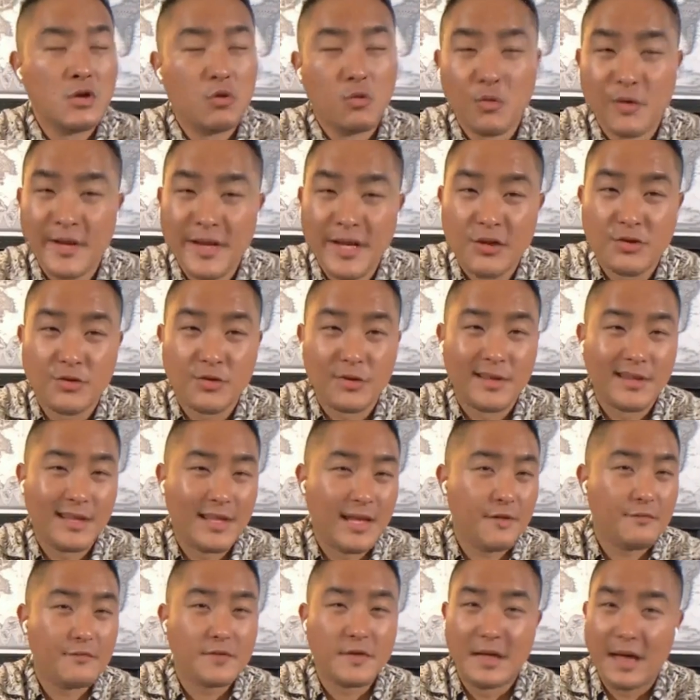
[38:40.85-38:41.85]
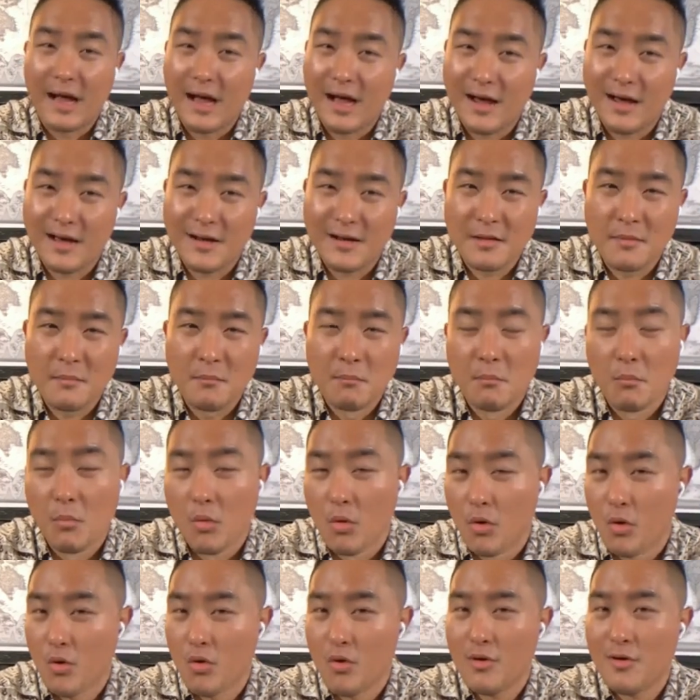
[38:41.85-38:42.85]
We need to love God
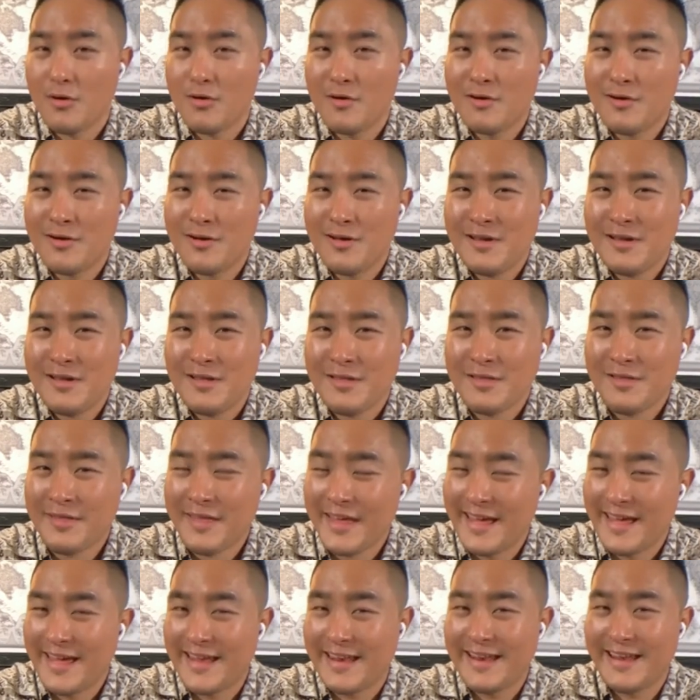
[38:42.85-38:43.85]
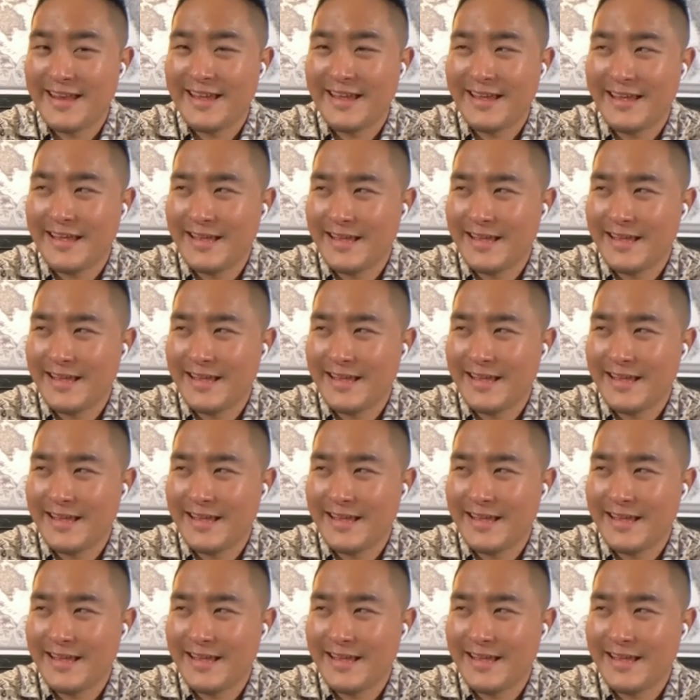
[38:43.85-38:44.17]
more than